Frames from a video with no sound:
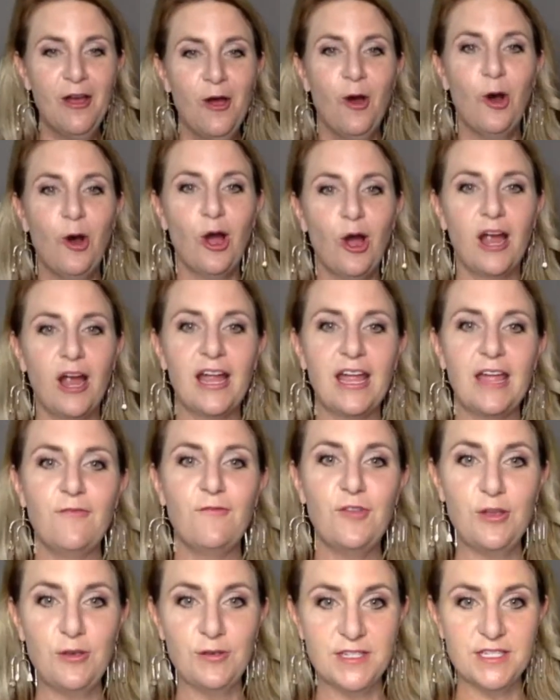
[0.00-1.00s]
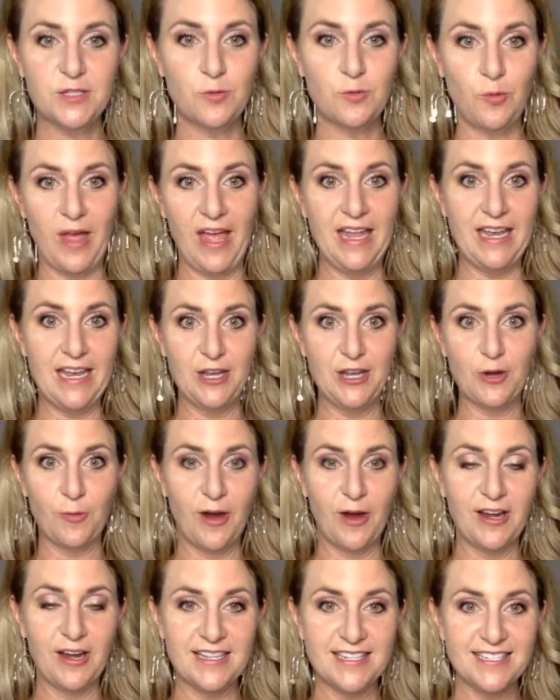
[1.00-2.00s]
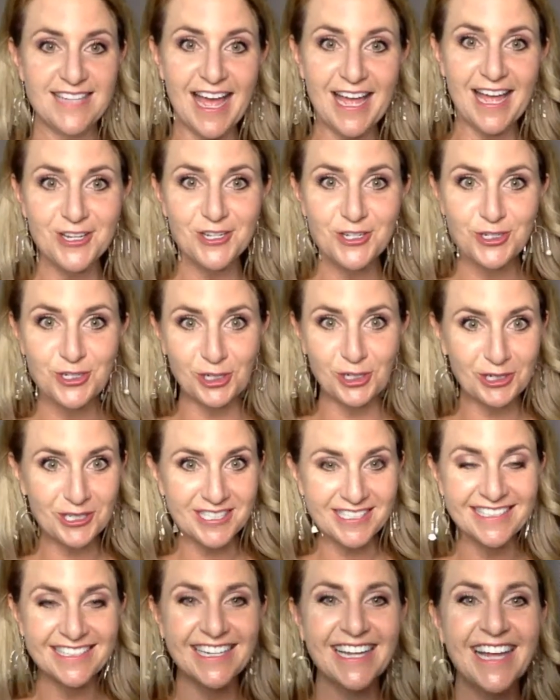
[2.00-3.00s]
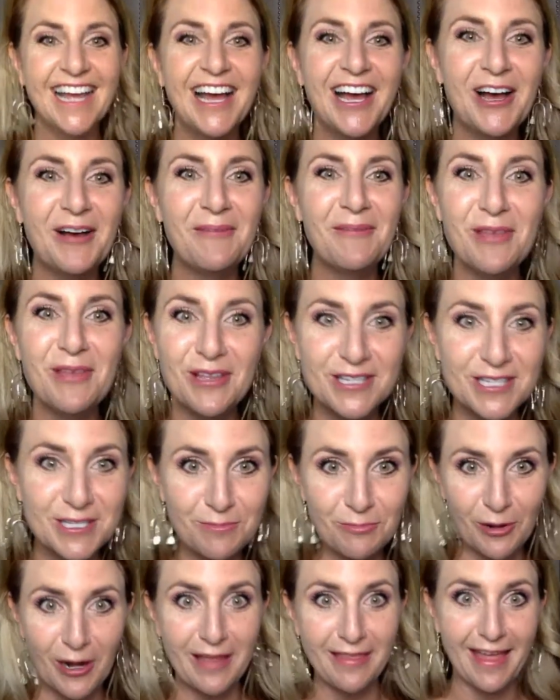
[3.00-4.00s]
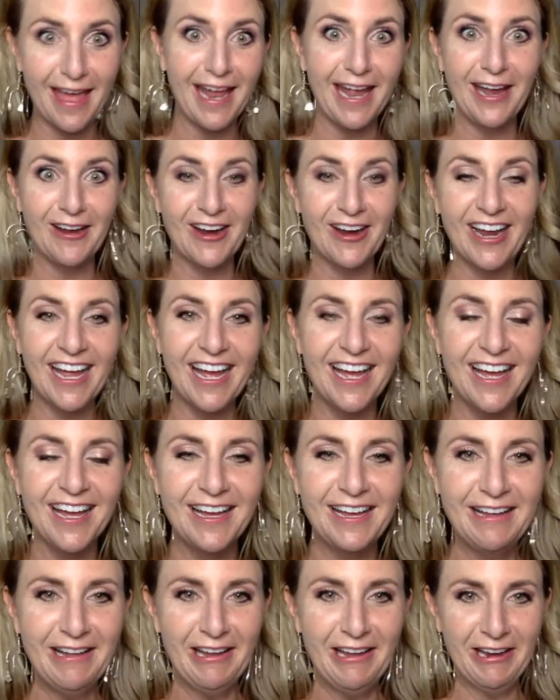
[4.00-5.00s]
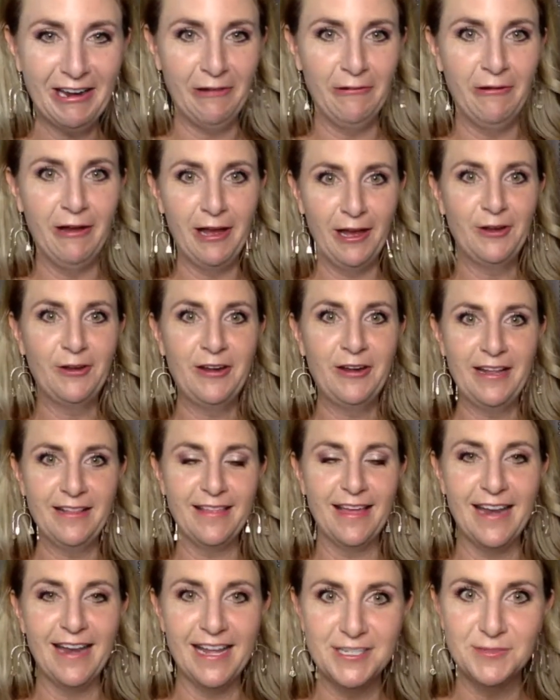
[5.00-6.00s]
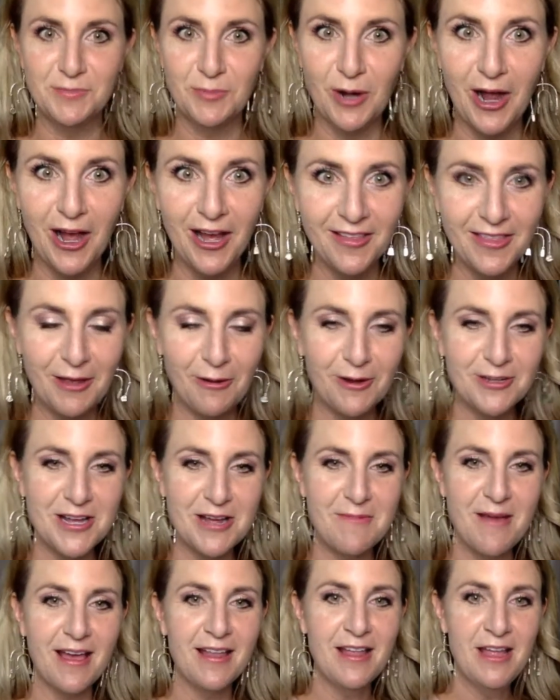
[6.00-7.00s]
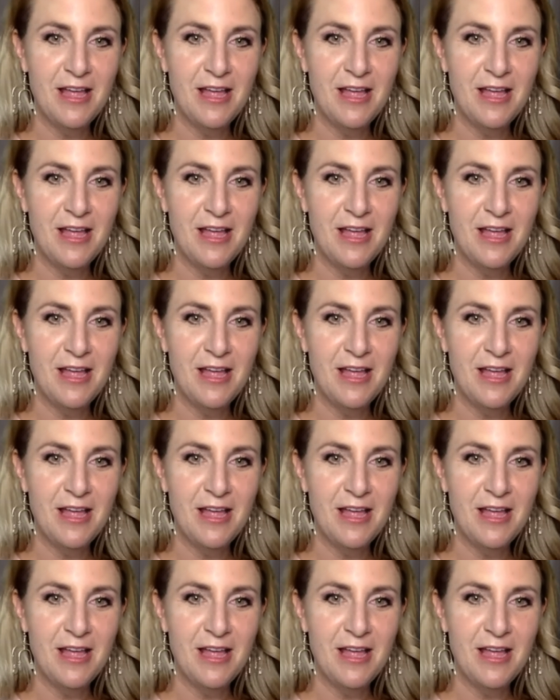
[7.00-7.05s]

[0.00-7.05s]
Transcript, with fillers: Or if you sweat and you're wearing a satin shirt, um, you can spray that area, you know, underneath that nice bra that we are talking about,